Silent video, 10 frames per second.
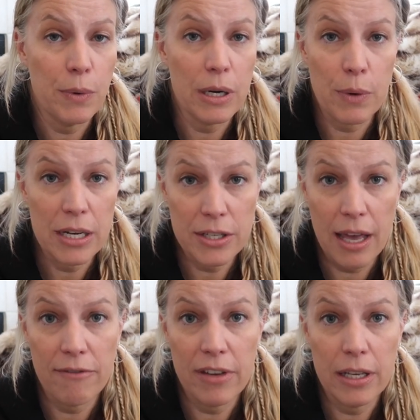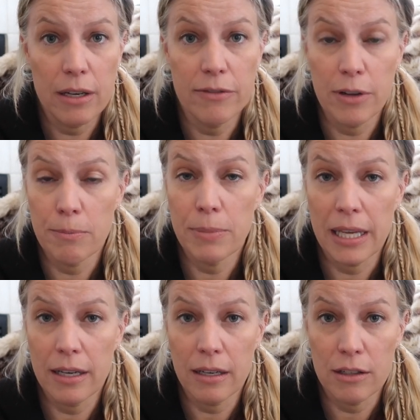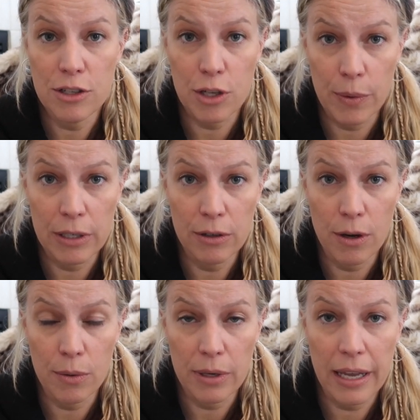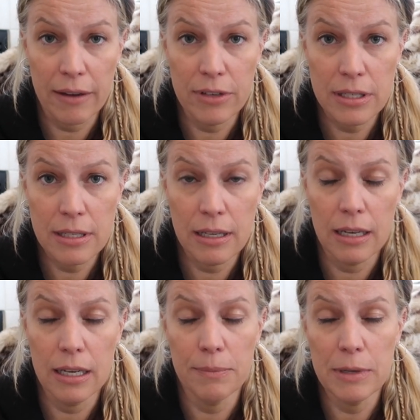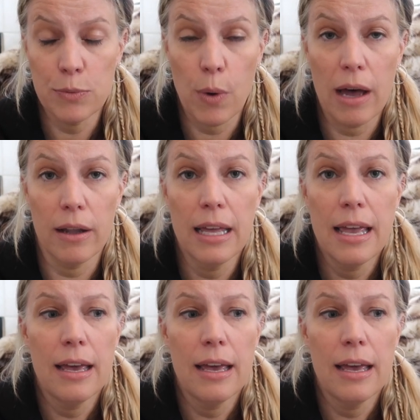want to watch that video if you're planning on sewing your own canvas um, as well.